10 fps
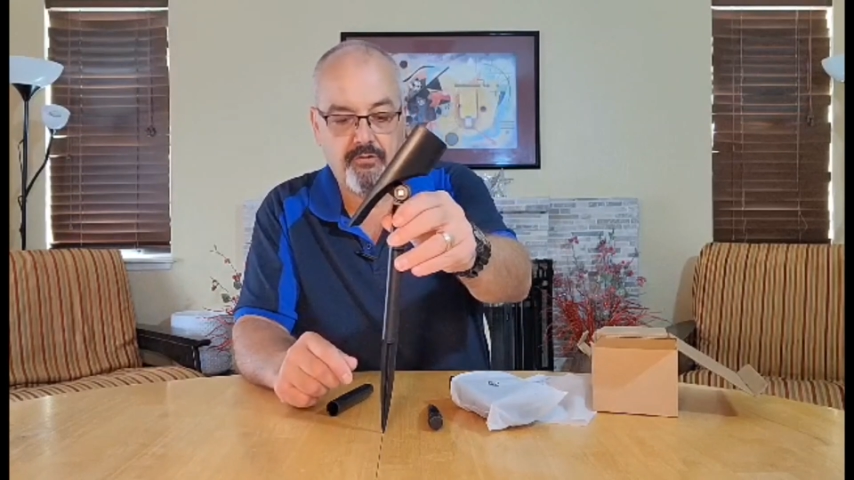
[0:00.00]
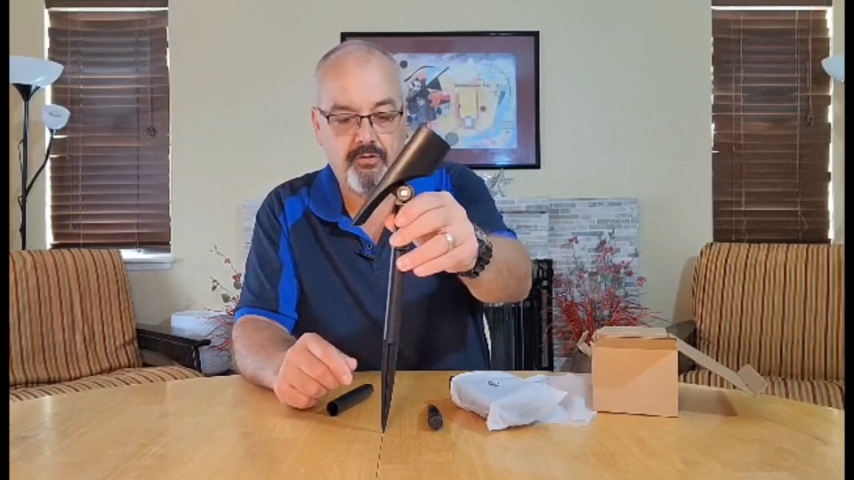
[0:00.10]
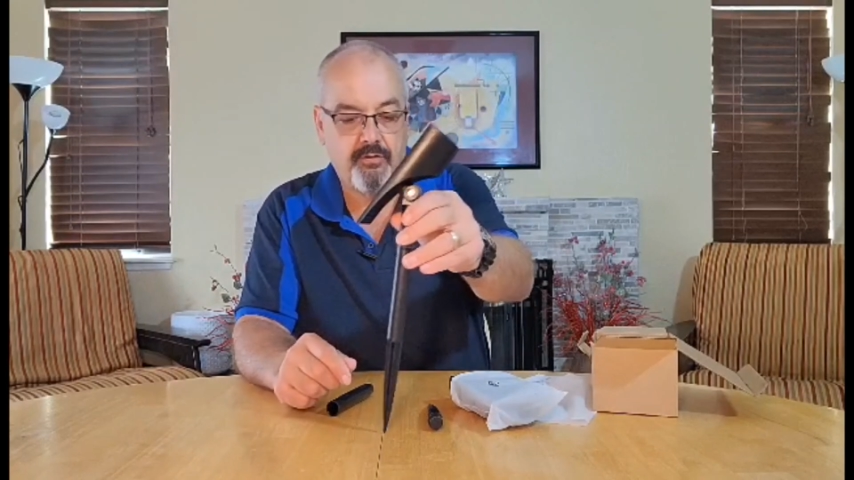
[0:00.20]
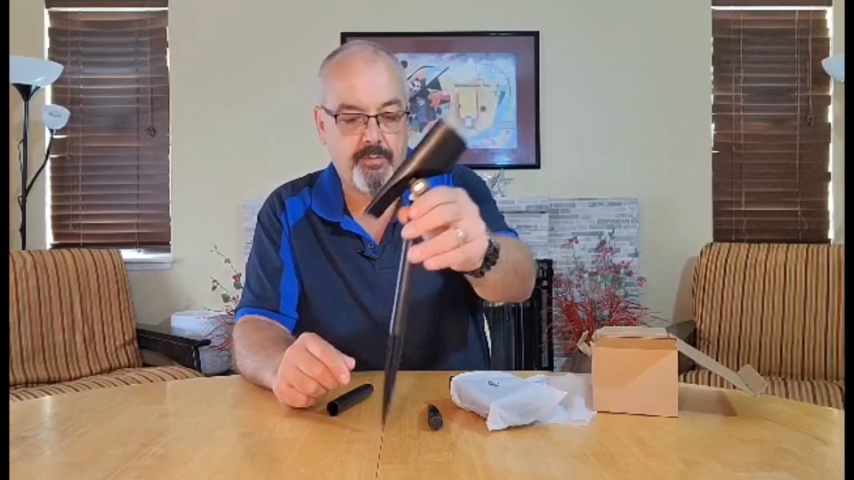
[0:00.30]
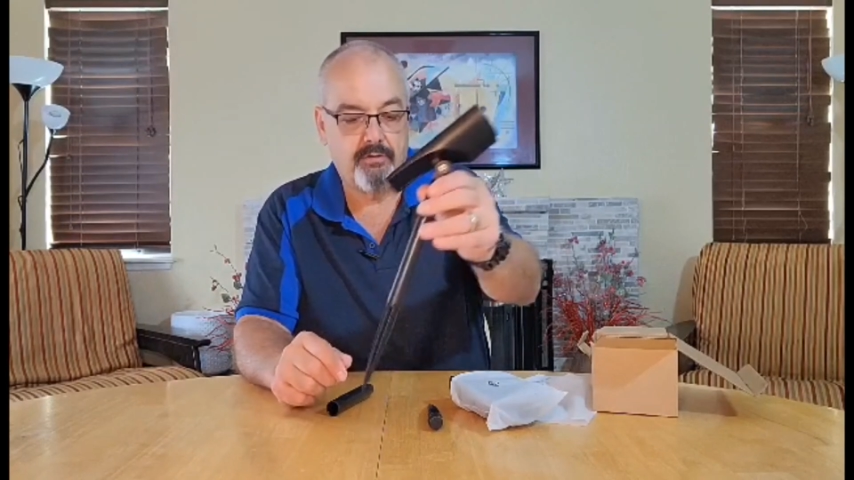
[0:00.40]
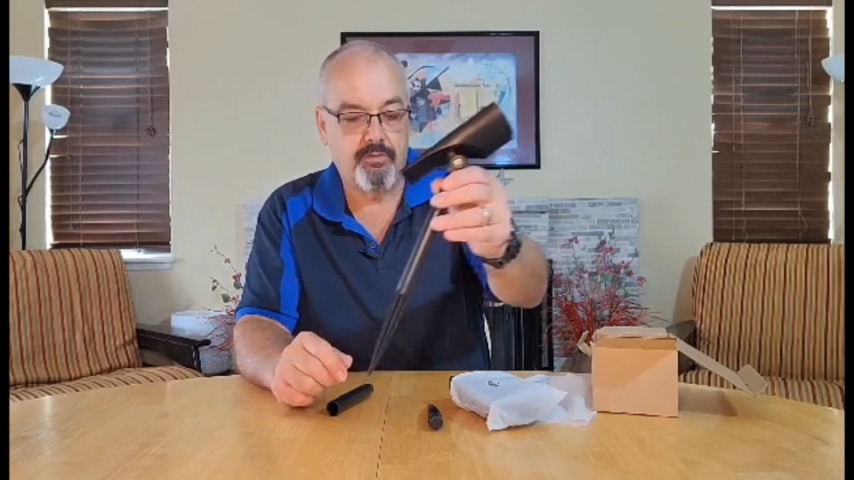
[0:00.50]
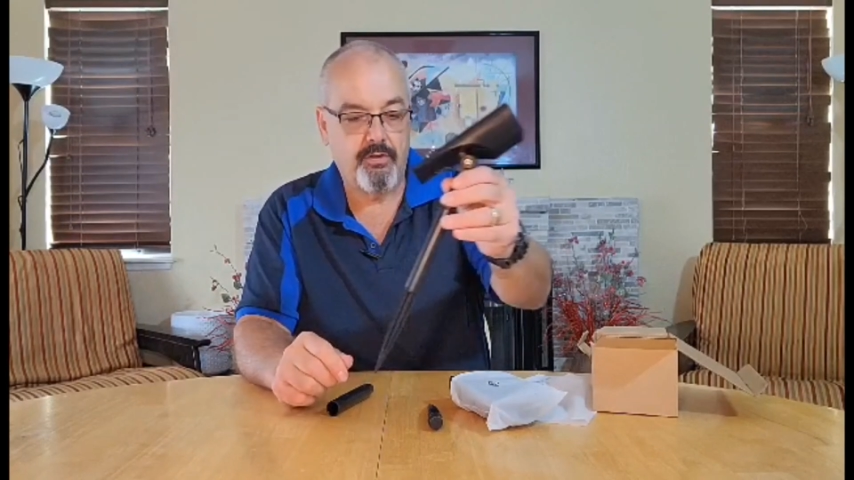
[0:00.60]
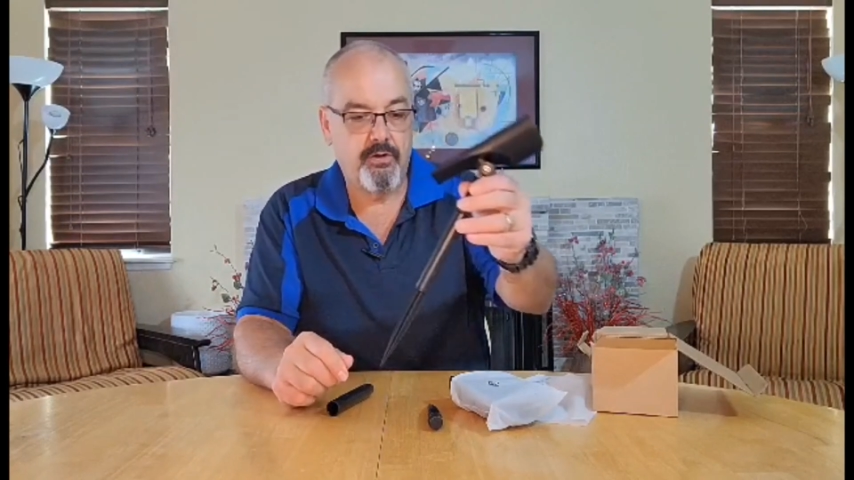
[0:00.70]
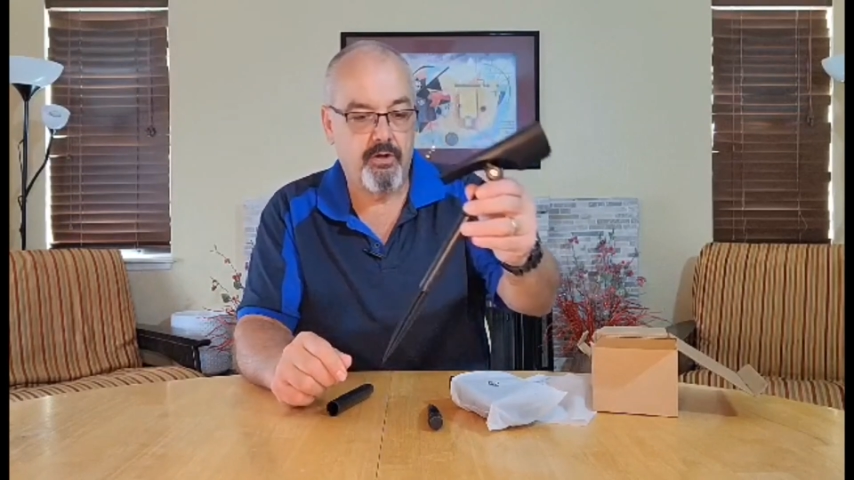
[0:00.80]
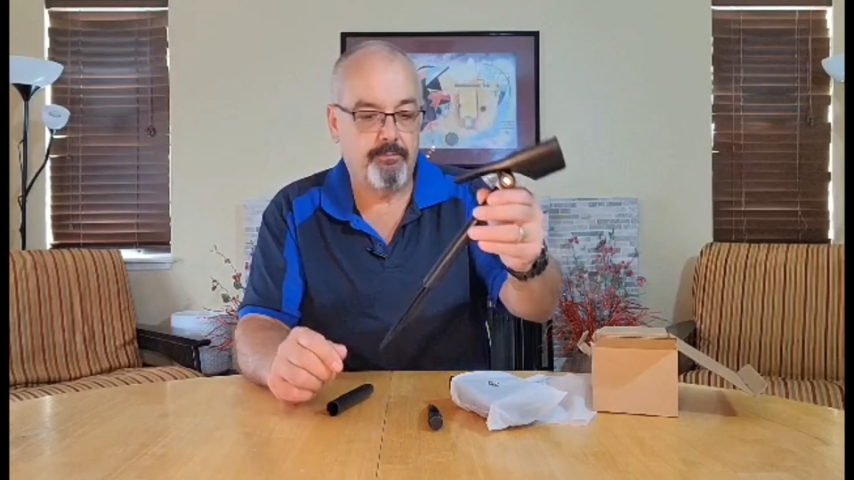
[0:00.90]
inches above
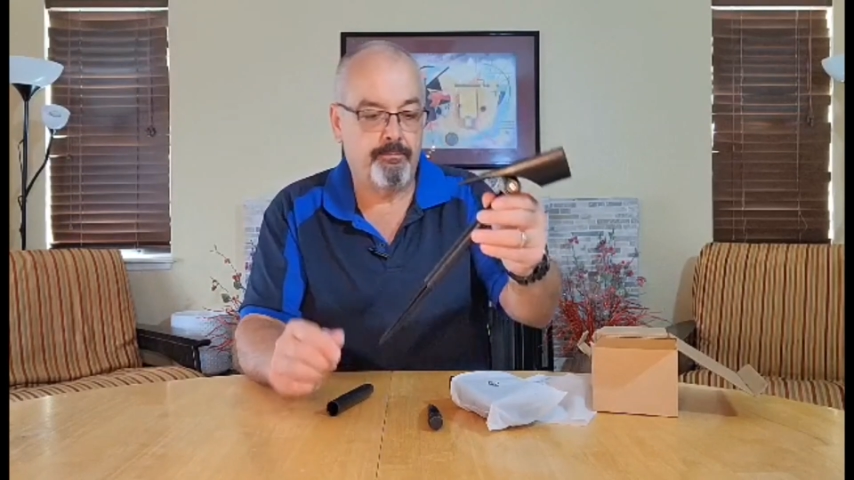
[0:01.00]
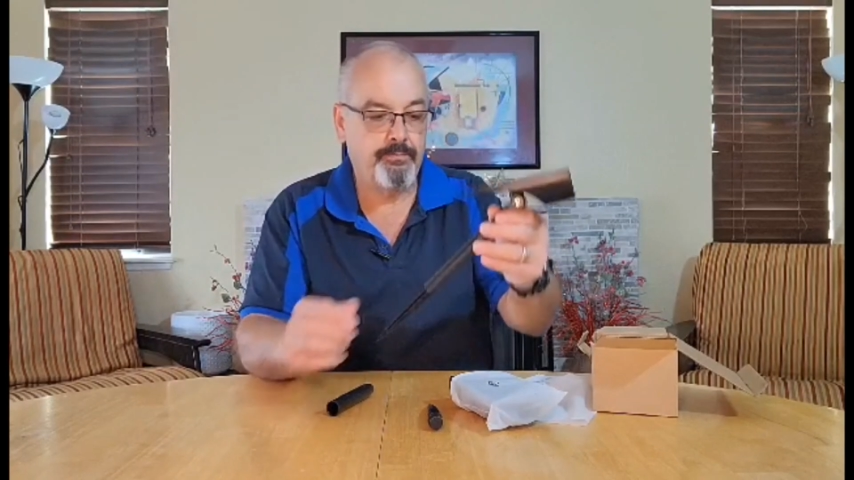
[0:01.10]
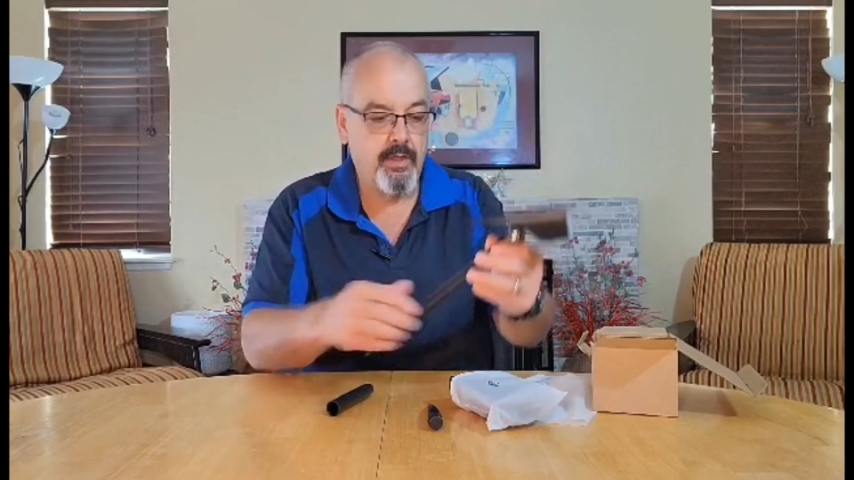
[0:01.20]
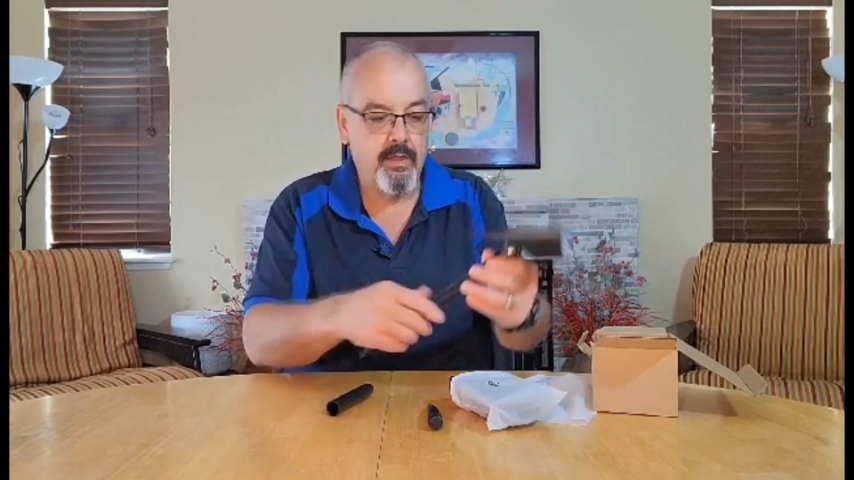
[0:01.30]
the dirt.